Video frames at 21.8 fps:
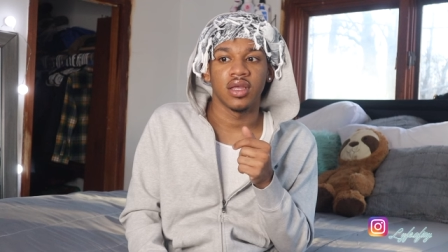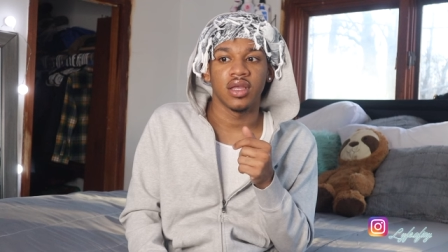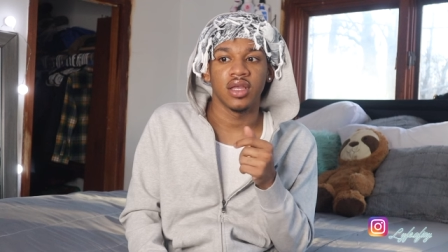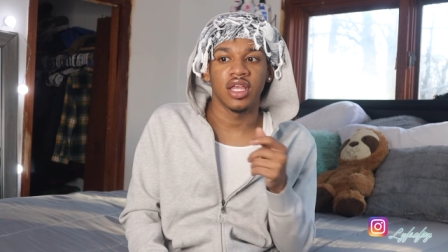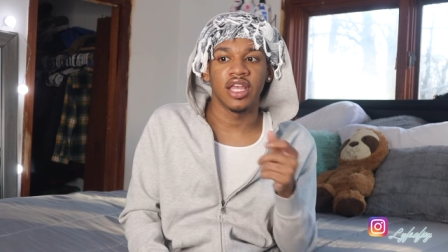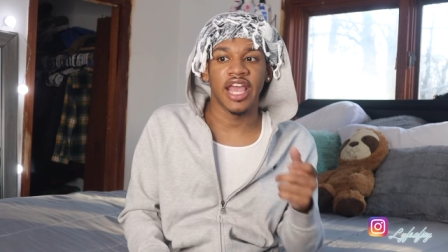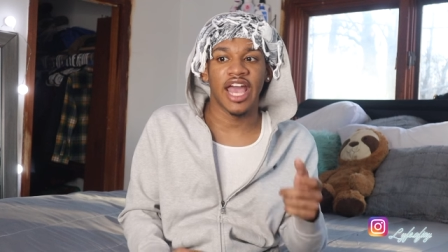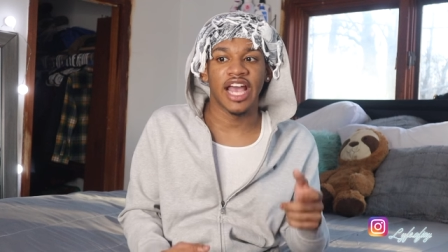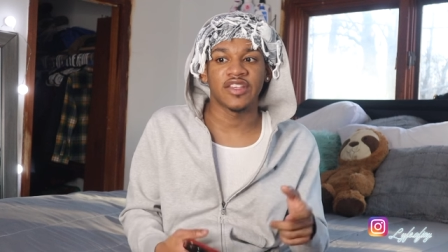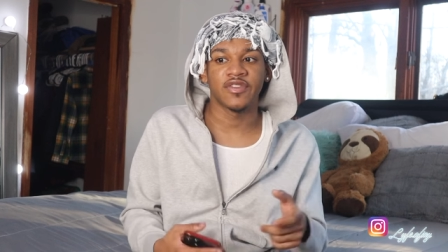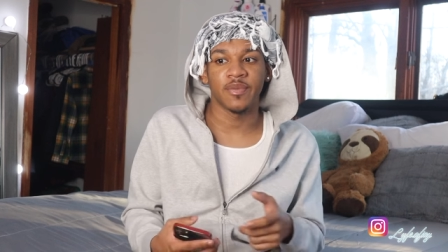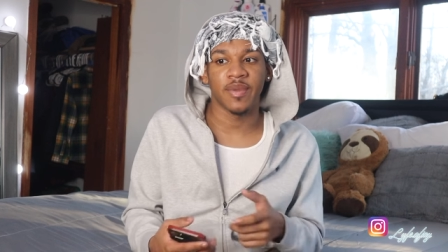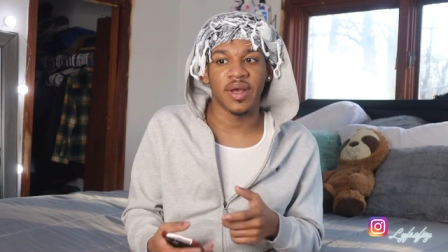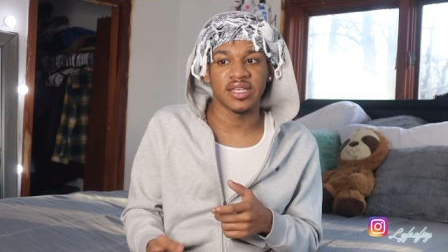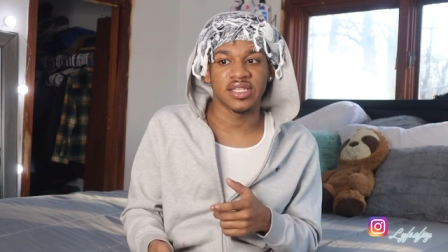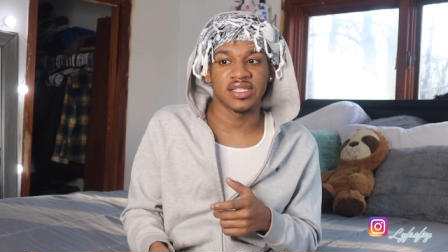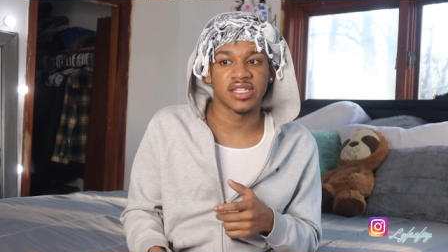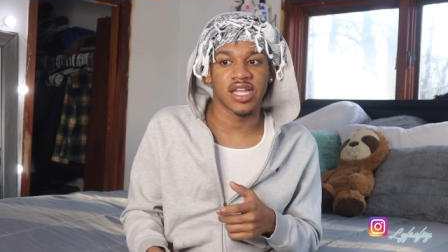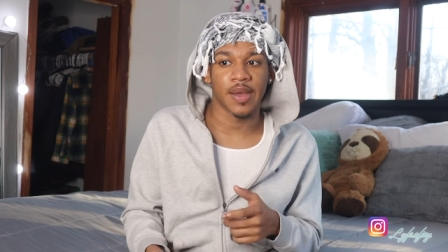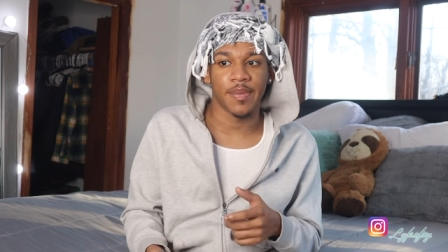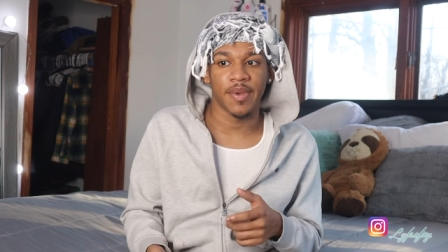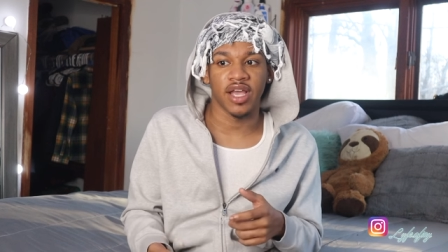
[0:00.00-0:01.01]
he asked for my
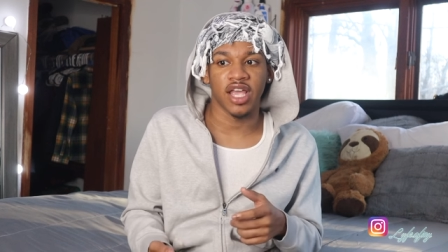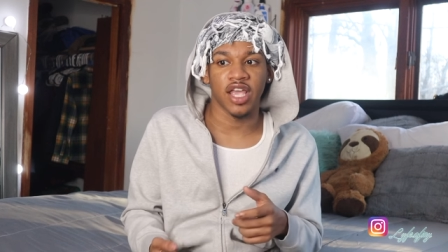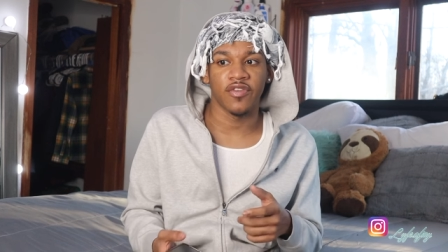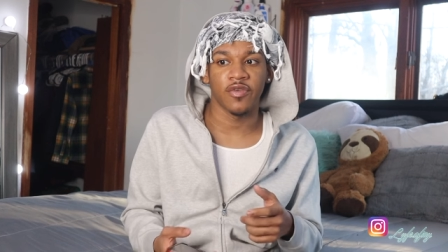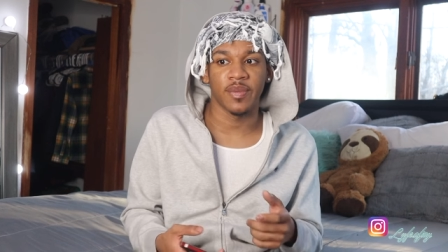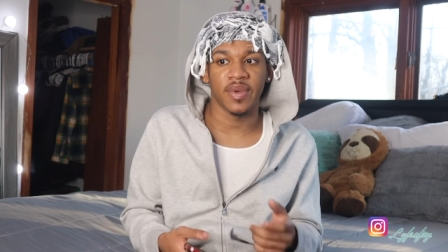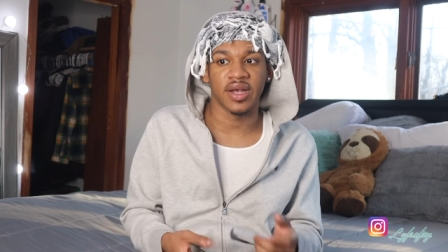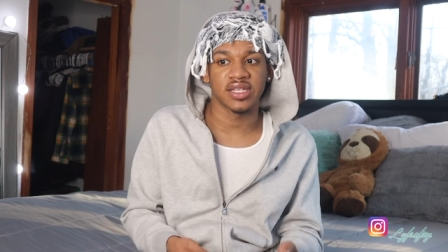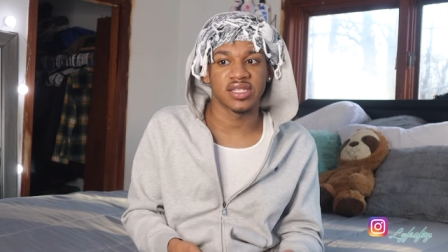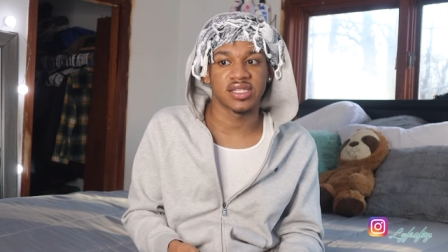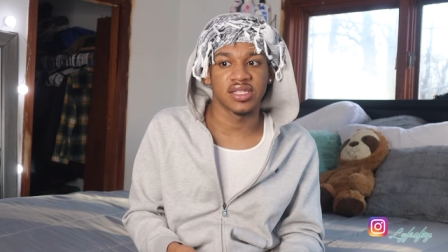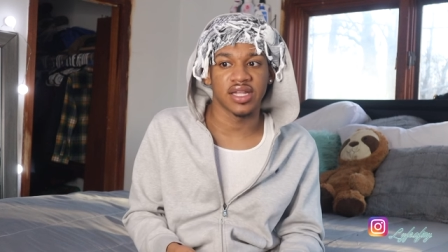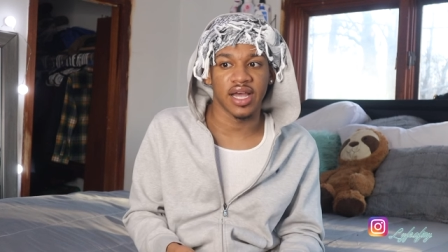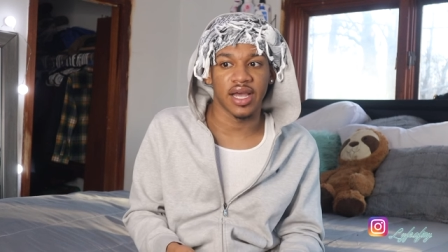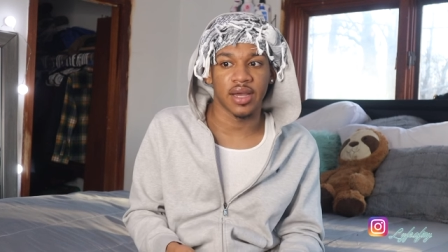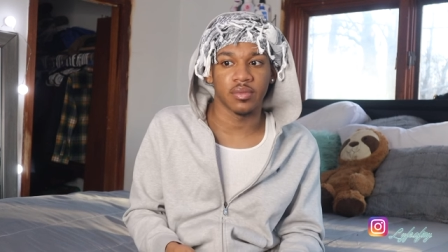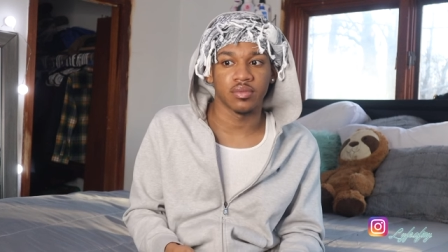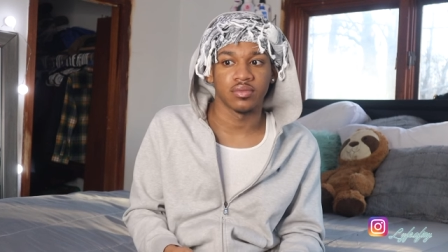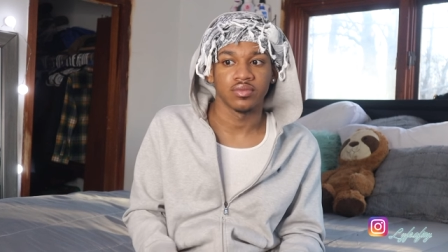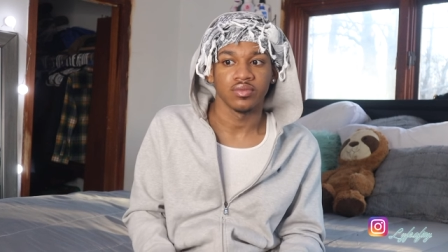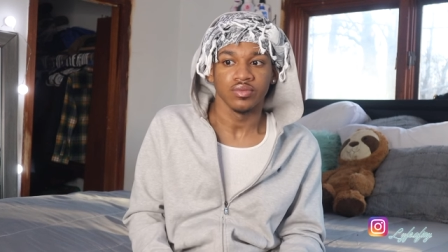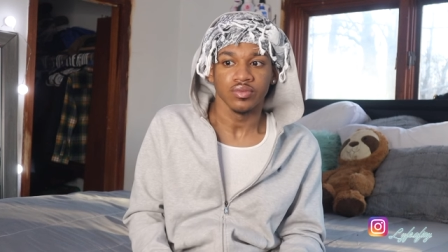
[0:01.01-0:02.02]
snap. I gave him my
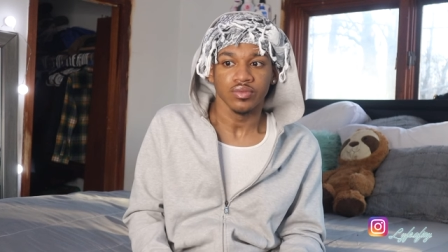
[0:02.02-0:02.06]
snap.